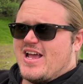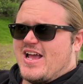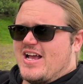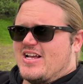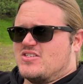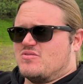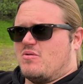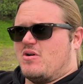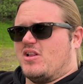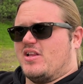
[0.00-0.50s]

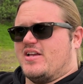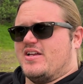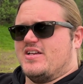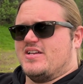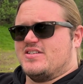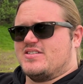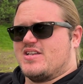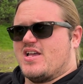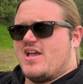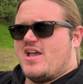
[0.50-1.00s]
as well
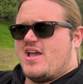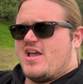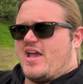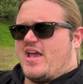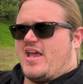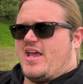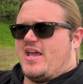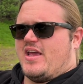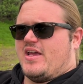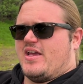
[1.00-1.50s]
as
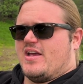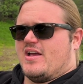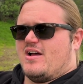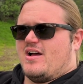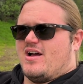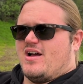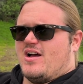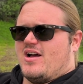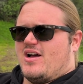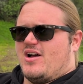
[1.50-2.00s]
a
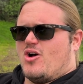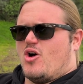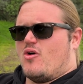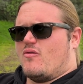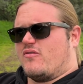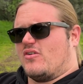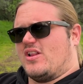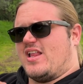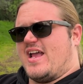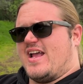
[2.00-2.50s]

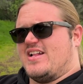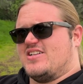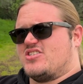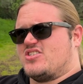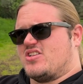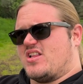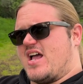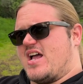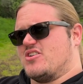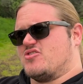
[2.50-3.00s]
overland
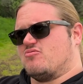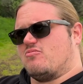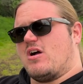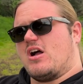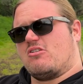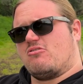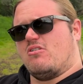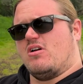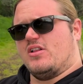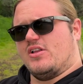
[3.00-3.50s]
/
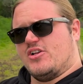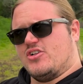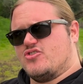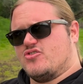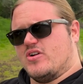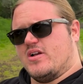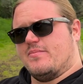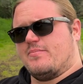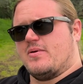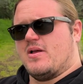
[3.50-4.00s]
rock crawling
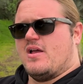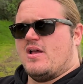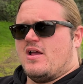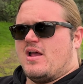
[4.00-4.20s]
trip